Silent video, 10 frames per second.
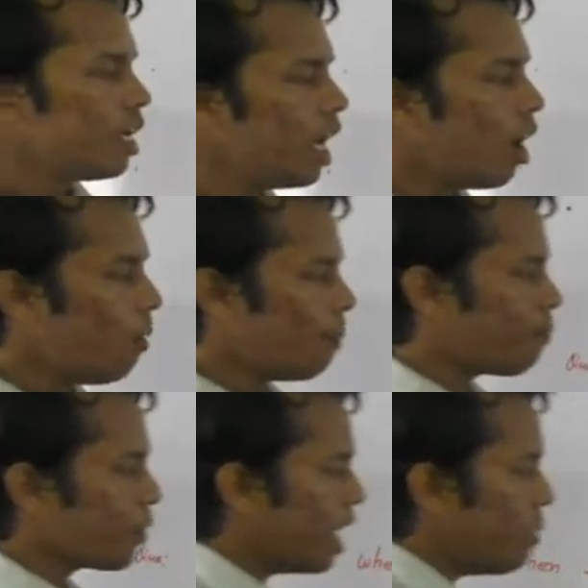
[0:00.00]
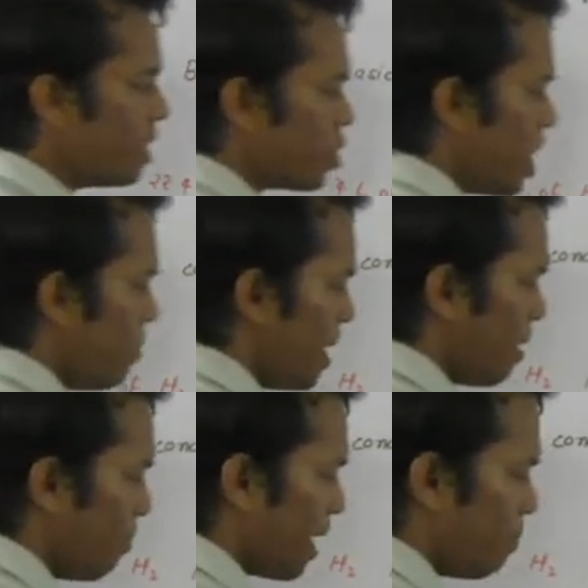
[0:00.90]
Now, can you please tell me
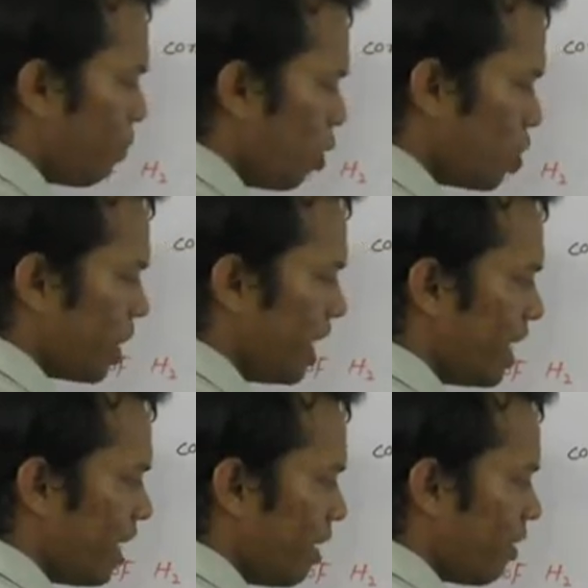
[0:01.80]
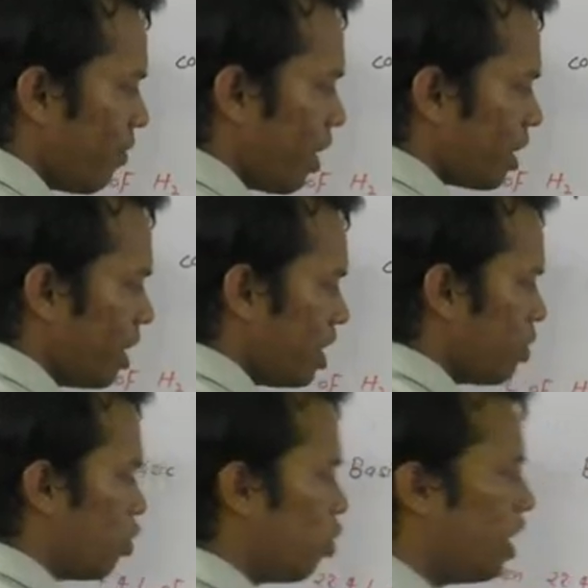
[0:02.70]
number of moles here for this?
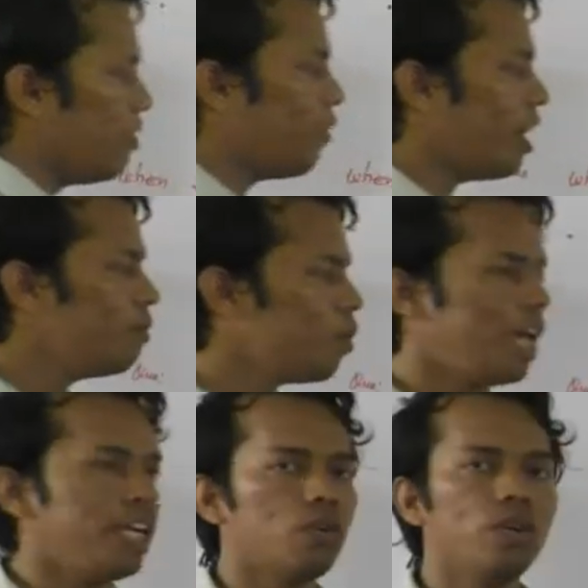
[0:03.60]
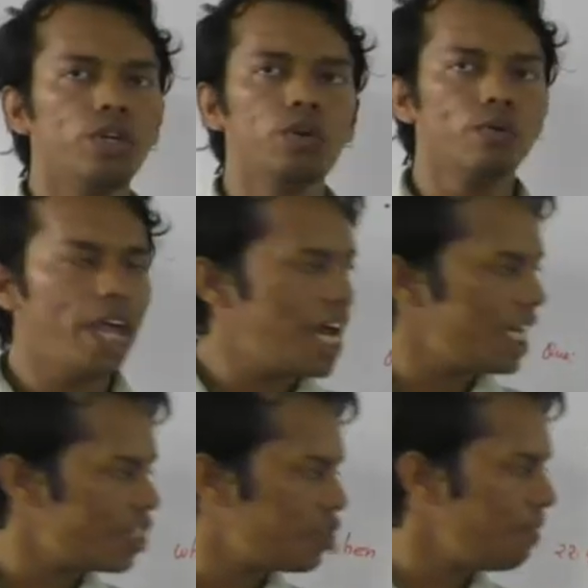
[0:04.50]
You know, in 1 mole I told you at
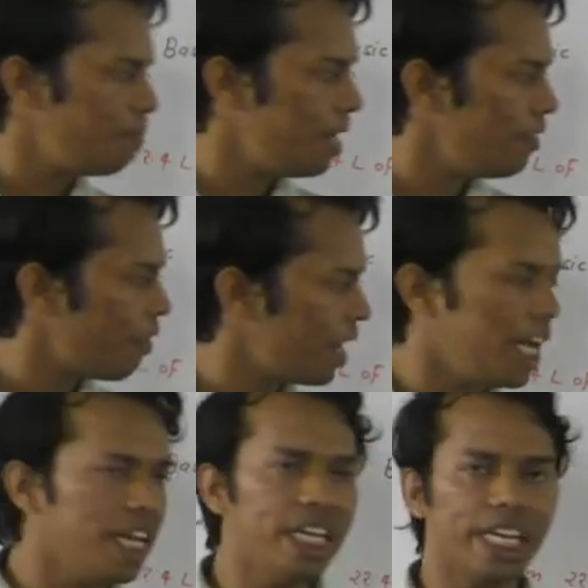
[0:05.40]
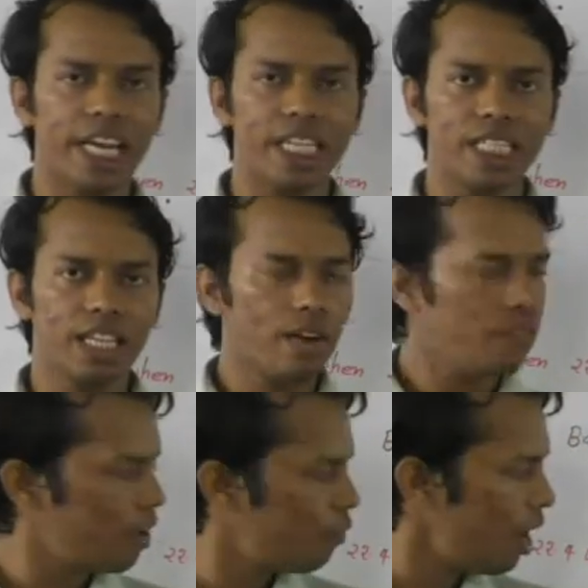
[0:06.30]
STP for any gas,
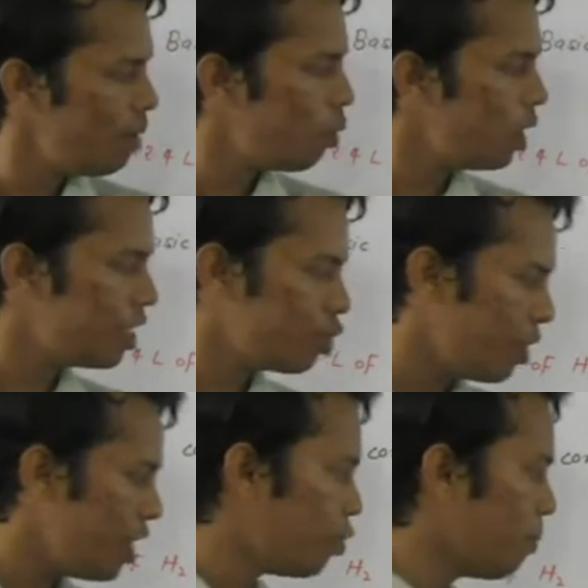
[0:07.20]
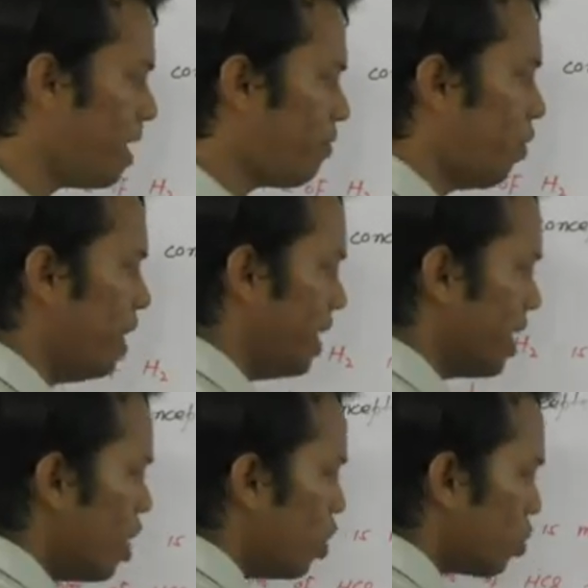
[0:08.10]
for 1 mole is 22.4
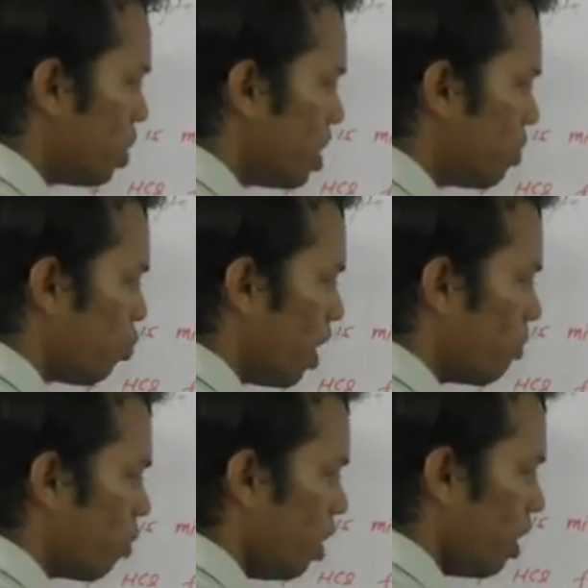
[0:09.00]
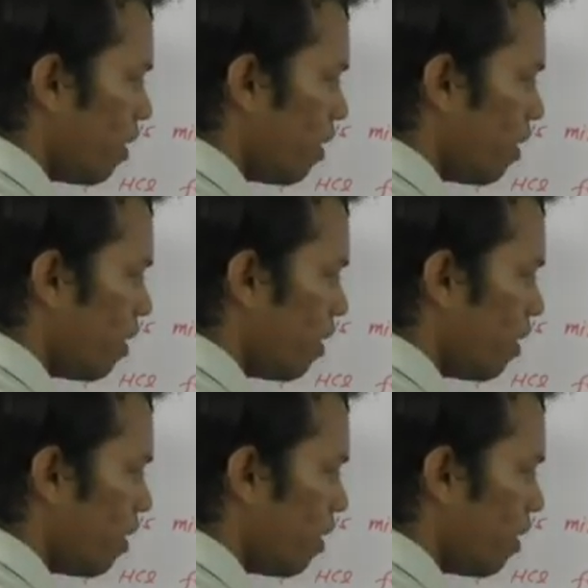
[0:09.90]
liters. So this is 1 mole.